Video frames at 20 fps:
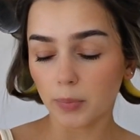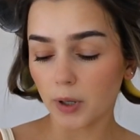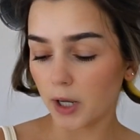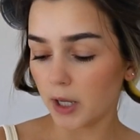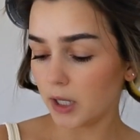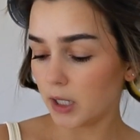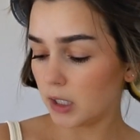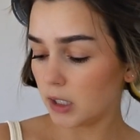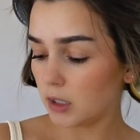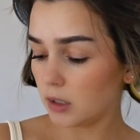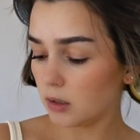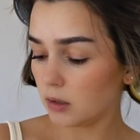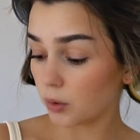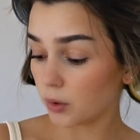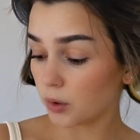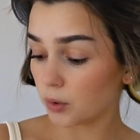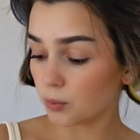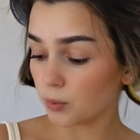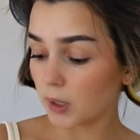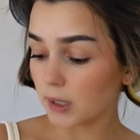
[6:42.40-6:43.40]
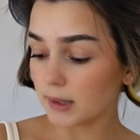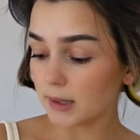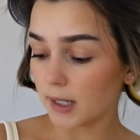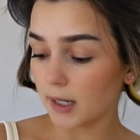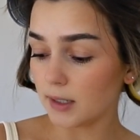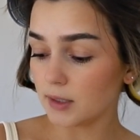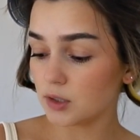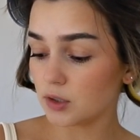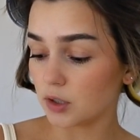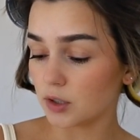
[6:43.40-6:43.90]
button or the red
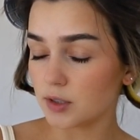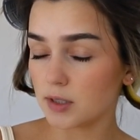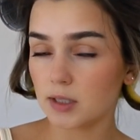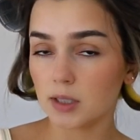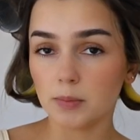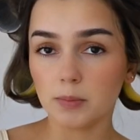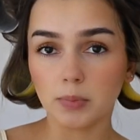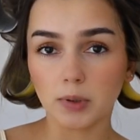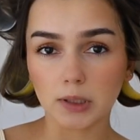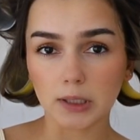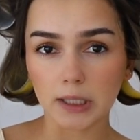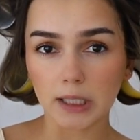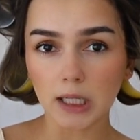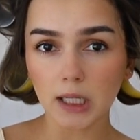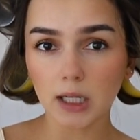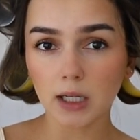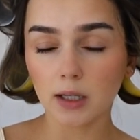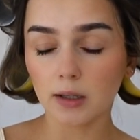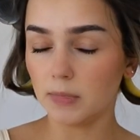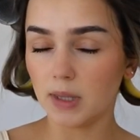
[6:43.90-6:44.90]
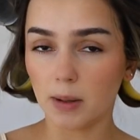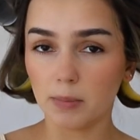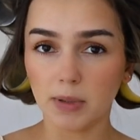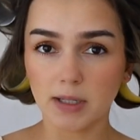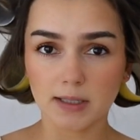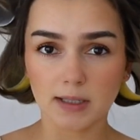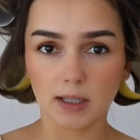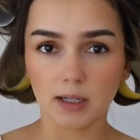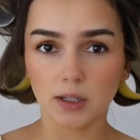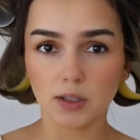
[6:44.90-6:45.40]
light starts to blink, that
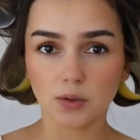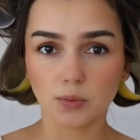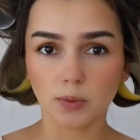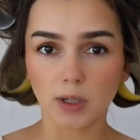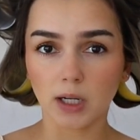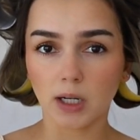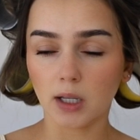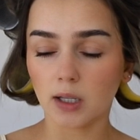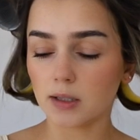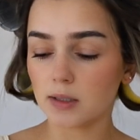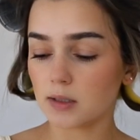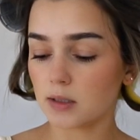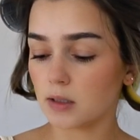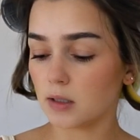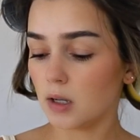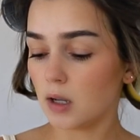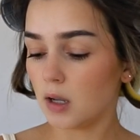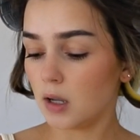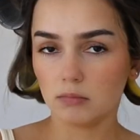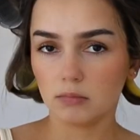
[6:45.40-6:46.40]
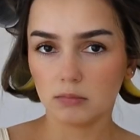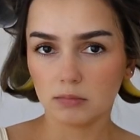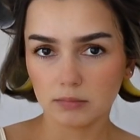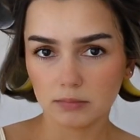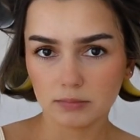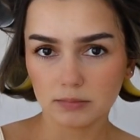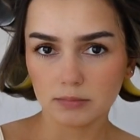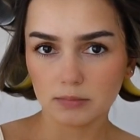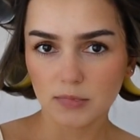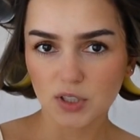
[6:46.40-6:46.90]
means that it's ready. It's
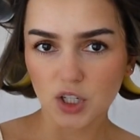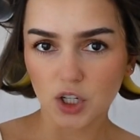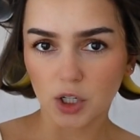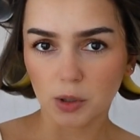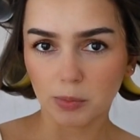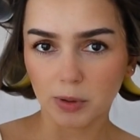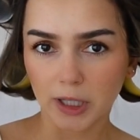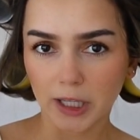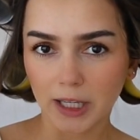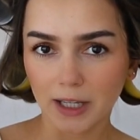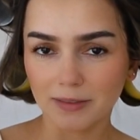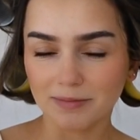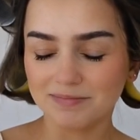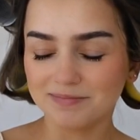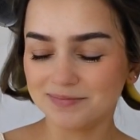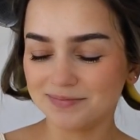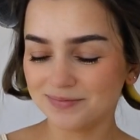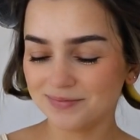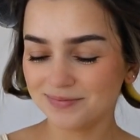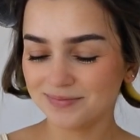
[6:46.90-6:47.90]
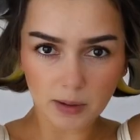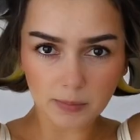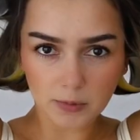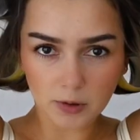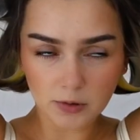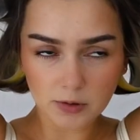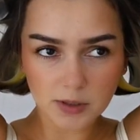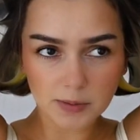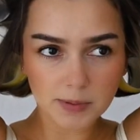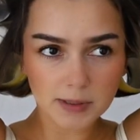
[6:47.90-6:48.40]
already blinking. I'm
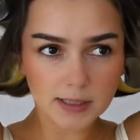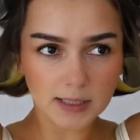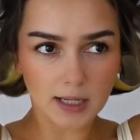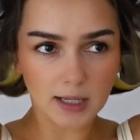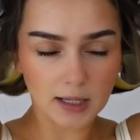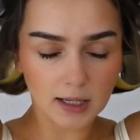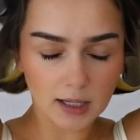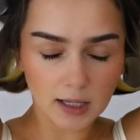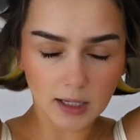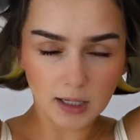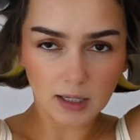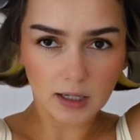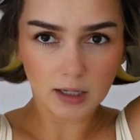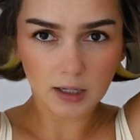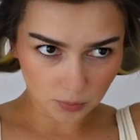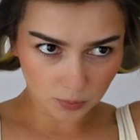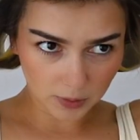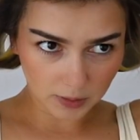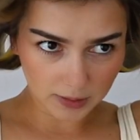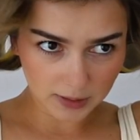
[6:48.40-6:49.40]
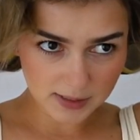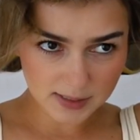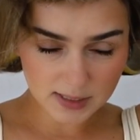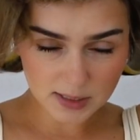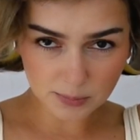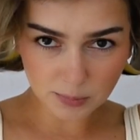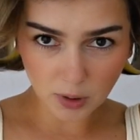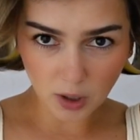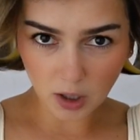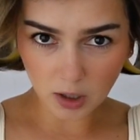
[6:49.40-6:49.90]
going to be taking really
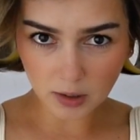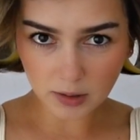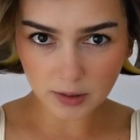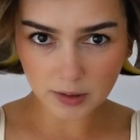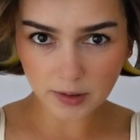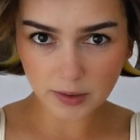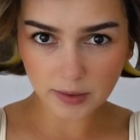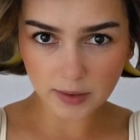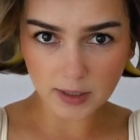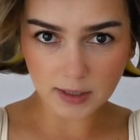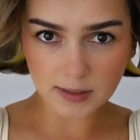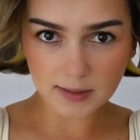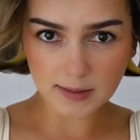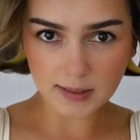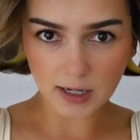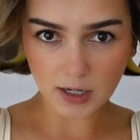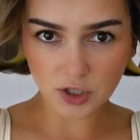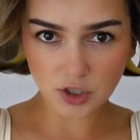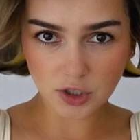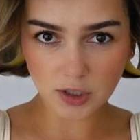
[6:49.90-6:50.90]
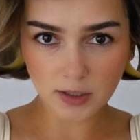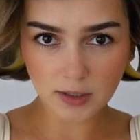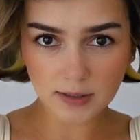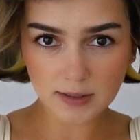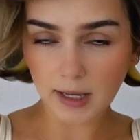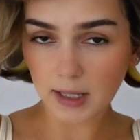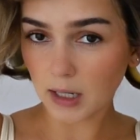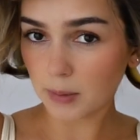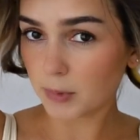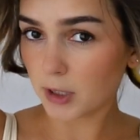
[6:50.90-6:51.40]
small thin sections
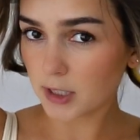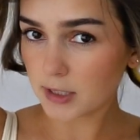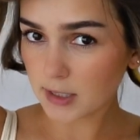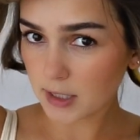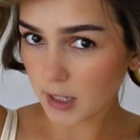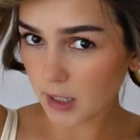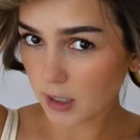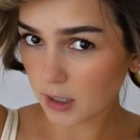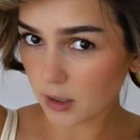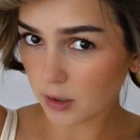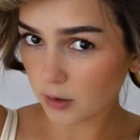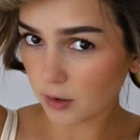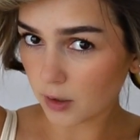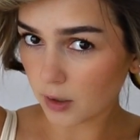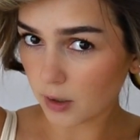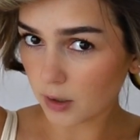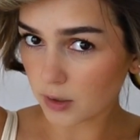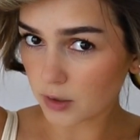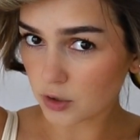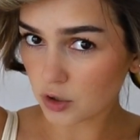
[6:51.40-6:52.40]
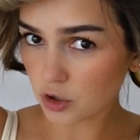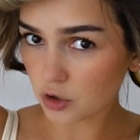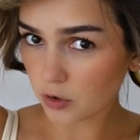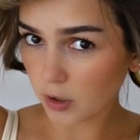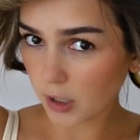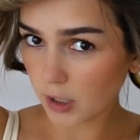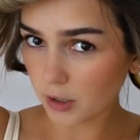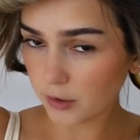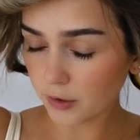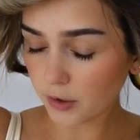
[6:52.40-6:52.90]
and I'm going to take the
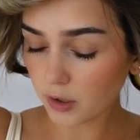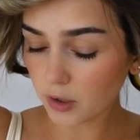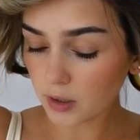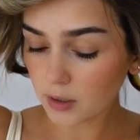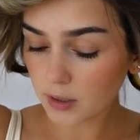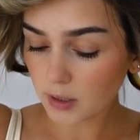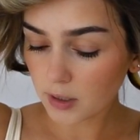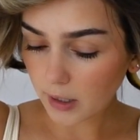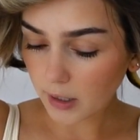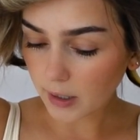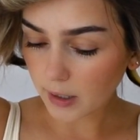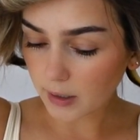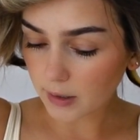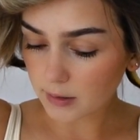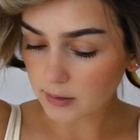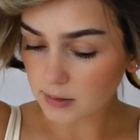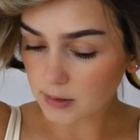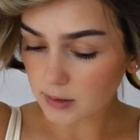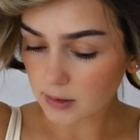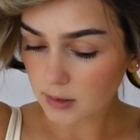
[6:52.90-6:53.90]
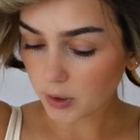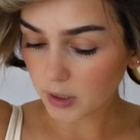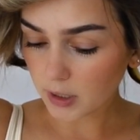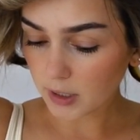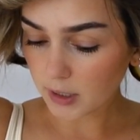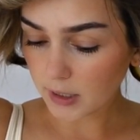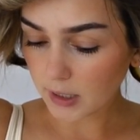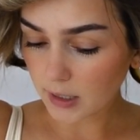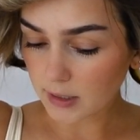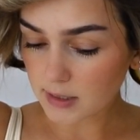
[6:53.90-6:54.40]
straightener and put it
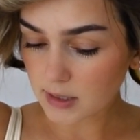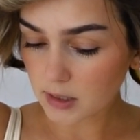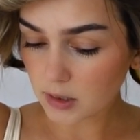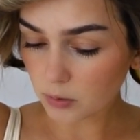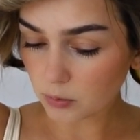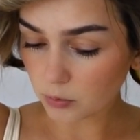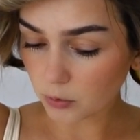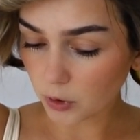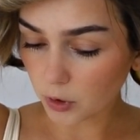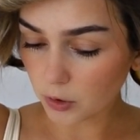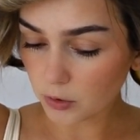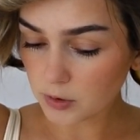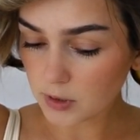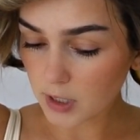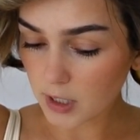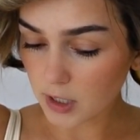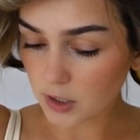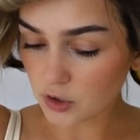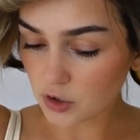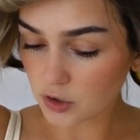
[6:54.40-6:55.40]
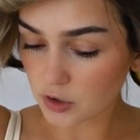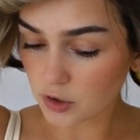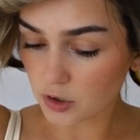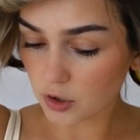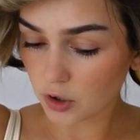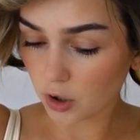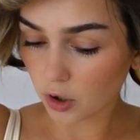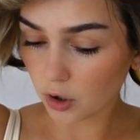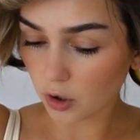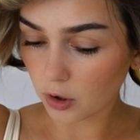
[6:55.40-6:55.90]
against the root and just
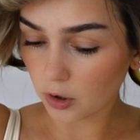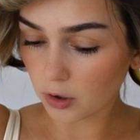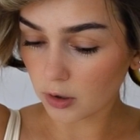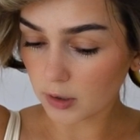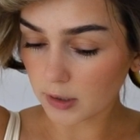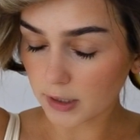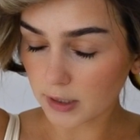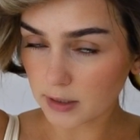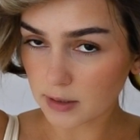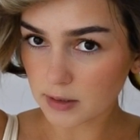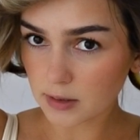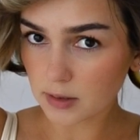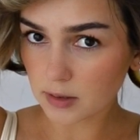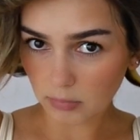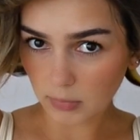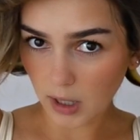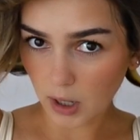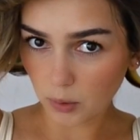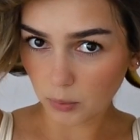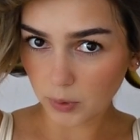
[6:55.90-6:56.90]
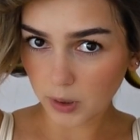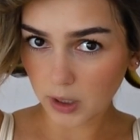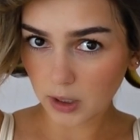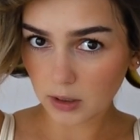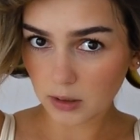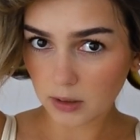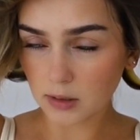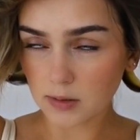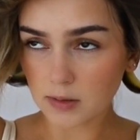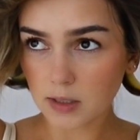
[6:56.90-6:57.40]
curl it that way.
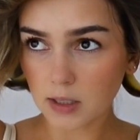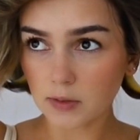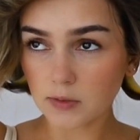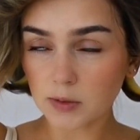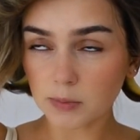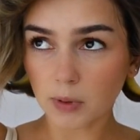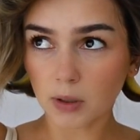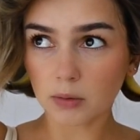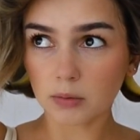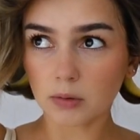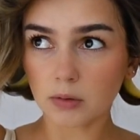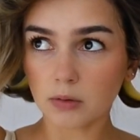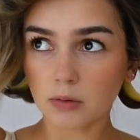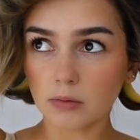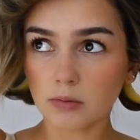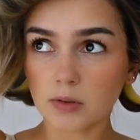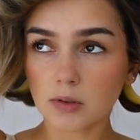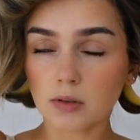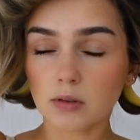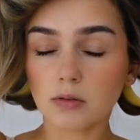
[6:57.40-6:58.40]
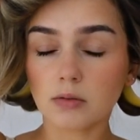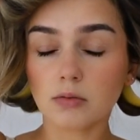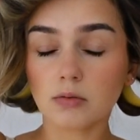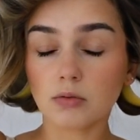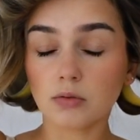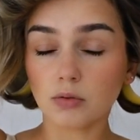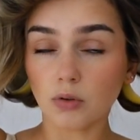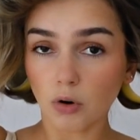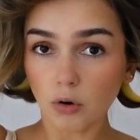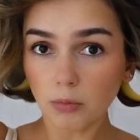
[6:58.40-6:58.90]
This gives my roots
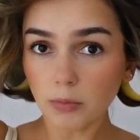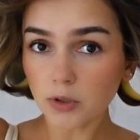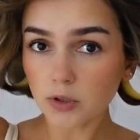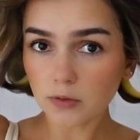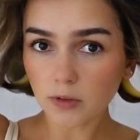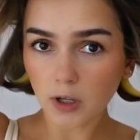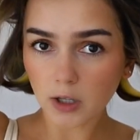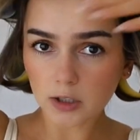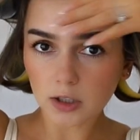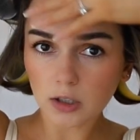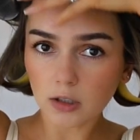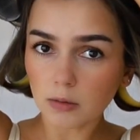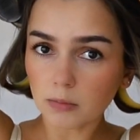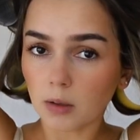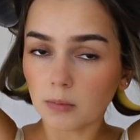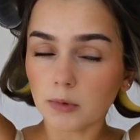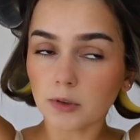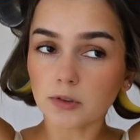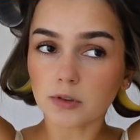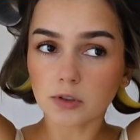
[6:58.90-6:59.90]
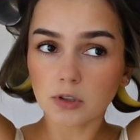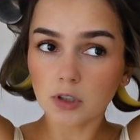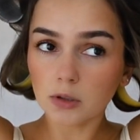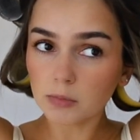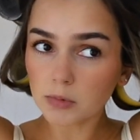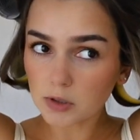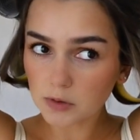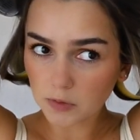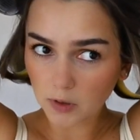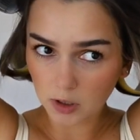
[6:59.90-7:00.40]
so much volume, almost too
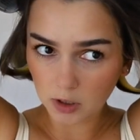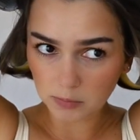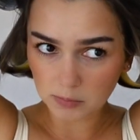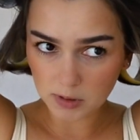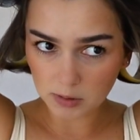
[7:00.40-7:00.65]
much volume